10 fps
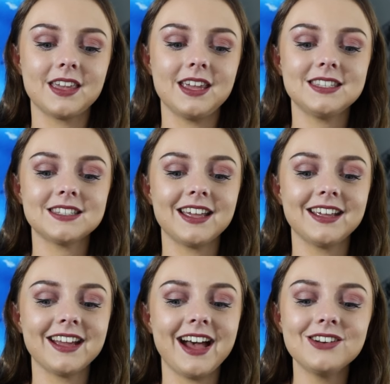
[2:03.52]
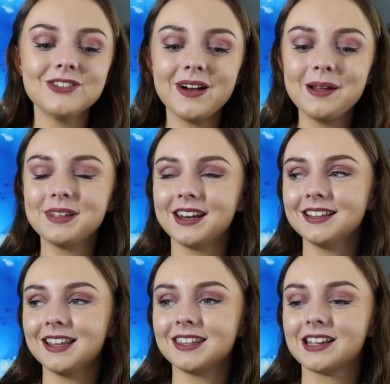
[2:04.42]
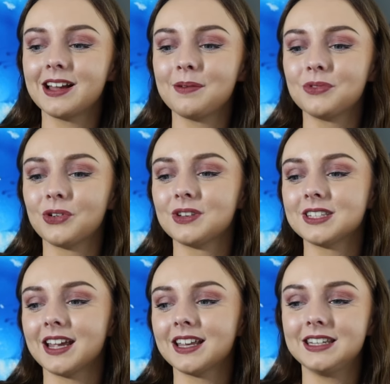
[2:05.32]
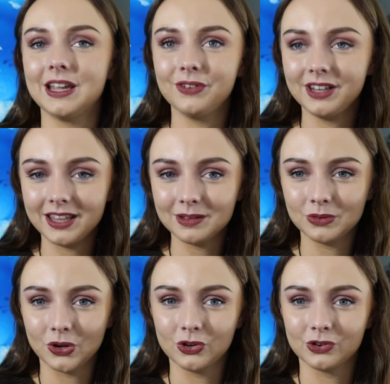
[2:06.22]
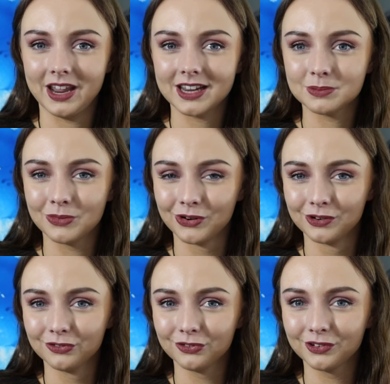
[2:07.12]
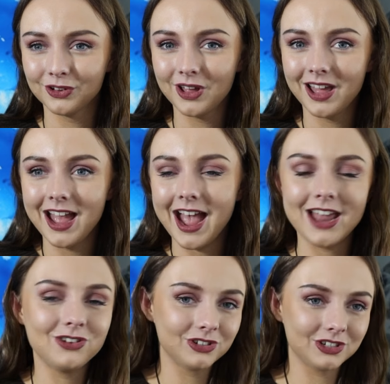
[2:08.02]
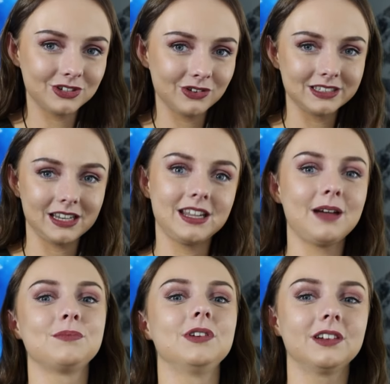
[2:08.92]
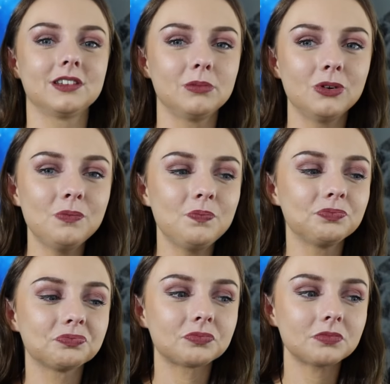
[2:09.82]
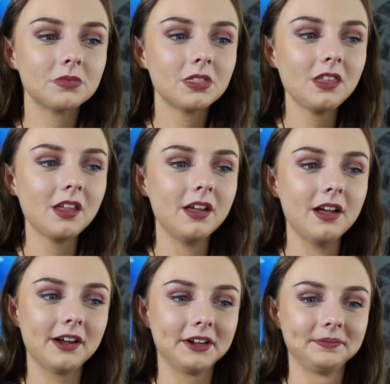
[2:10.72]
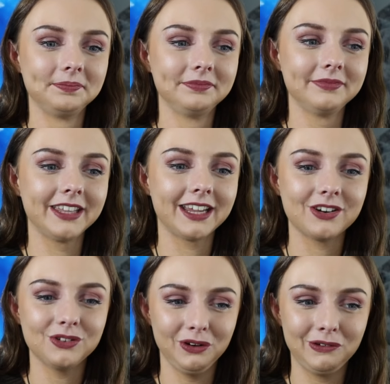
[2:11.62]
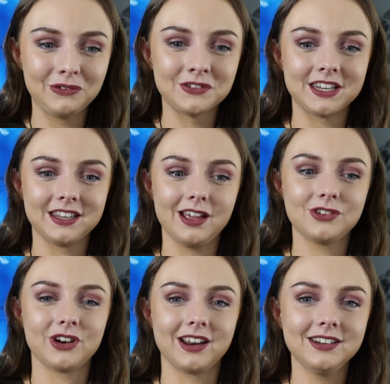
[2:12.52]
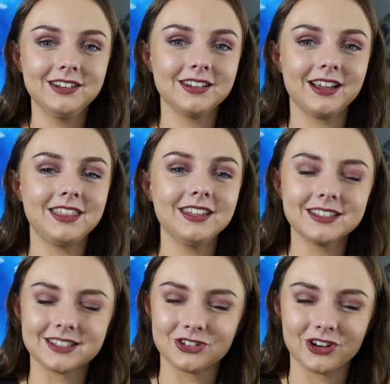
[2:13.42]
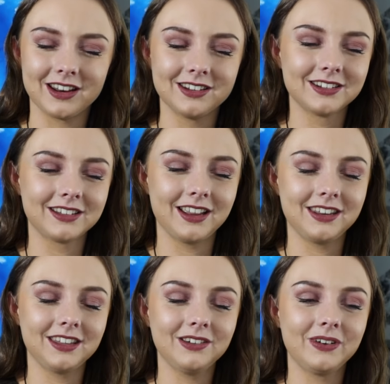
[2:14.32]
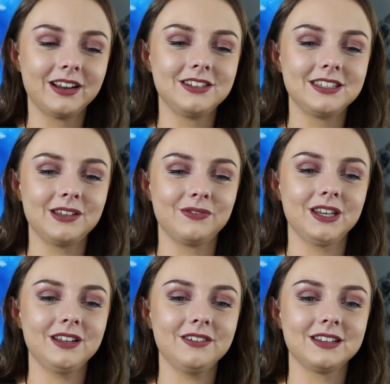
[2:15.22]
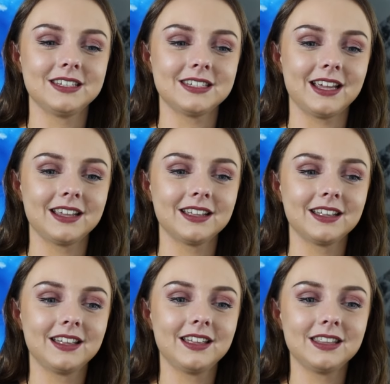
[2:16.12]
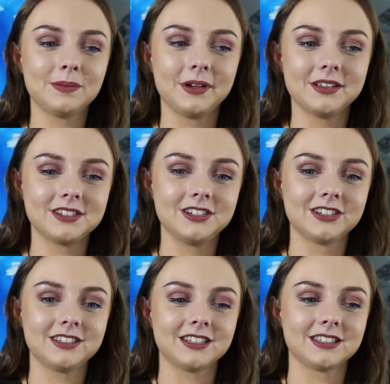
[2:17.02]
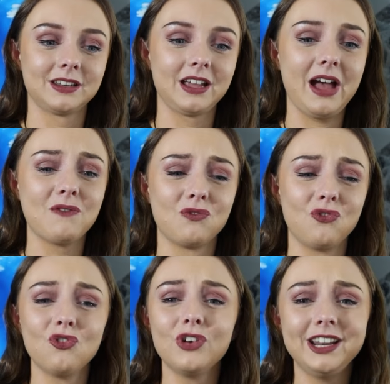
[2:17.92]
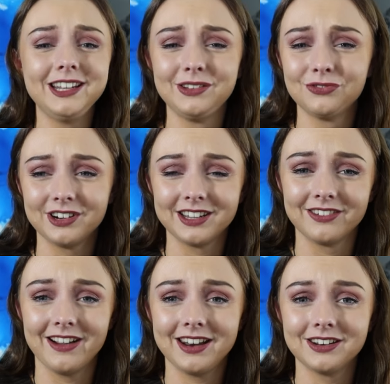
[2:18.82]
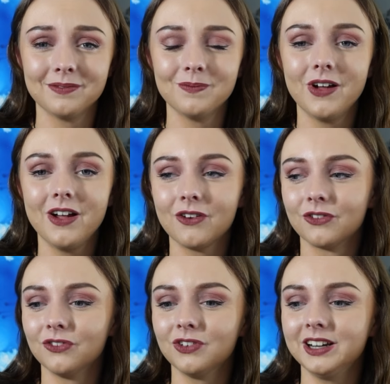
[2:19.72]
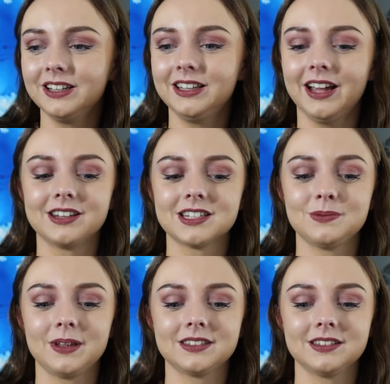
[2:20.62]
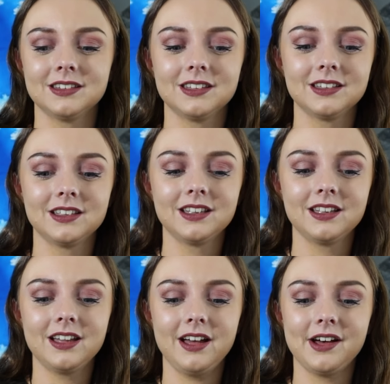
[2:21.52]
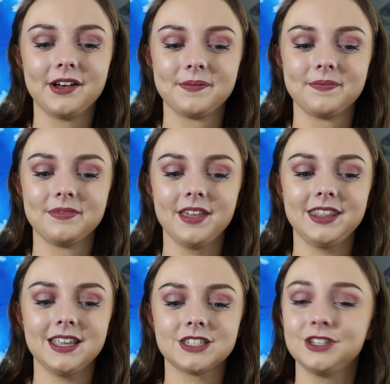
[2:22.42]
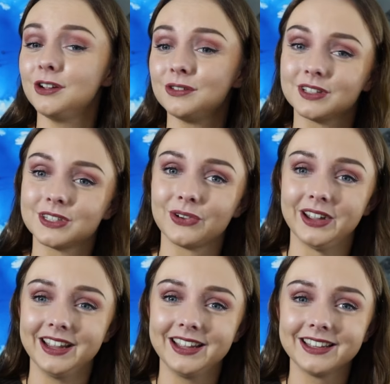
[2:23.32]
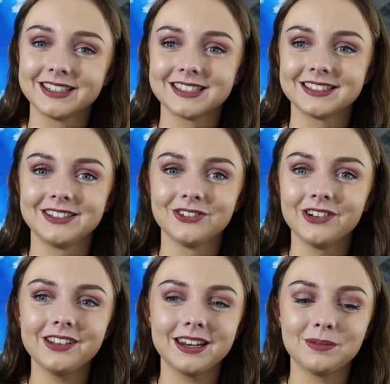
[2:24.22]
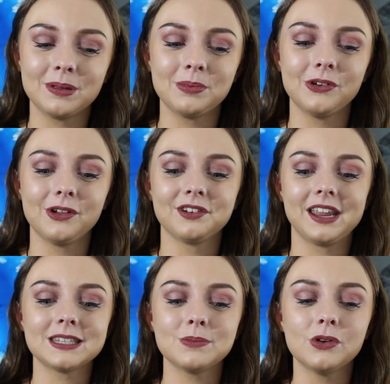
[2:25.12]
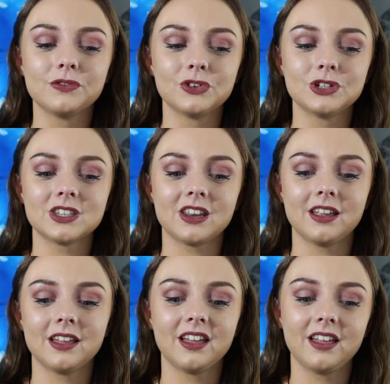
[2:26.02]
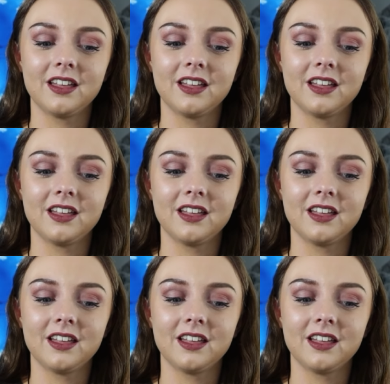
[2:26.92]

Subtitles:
it's like, I don't know why I'm getting that thing come through. It's like, never let them know your next move. And you're just doing something unpredictable. Like, I don't know if you've seen that trend. I think it's a trend kind of thing where you see a video and it's like, the person just does something really freaking random. Really unexpected. And that's you this week. It's, you're not letting people know your next move. You're just gonna,